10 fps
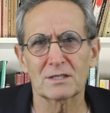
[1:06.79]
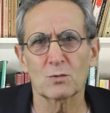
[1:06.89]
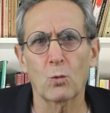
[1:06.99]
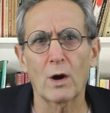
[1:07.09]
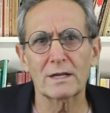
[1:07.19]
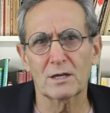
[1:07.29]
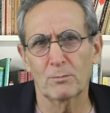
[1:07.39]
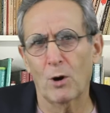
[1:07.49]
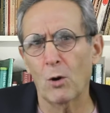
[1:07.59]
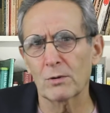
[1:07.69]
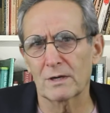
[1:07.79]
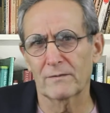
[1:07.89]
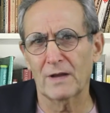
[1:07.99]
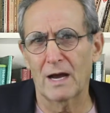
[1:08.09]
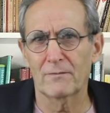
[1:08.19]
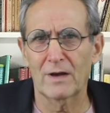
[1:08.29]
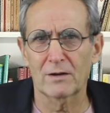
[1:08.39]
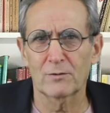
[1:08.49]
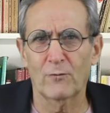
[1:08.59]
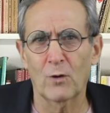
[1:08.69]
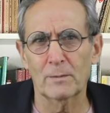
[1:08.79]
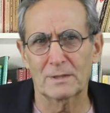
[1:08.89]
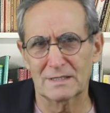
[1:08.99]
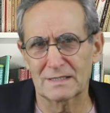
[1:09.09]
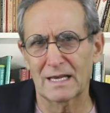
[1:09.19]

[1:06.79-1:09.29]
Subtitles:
this one component of time value formulas,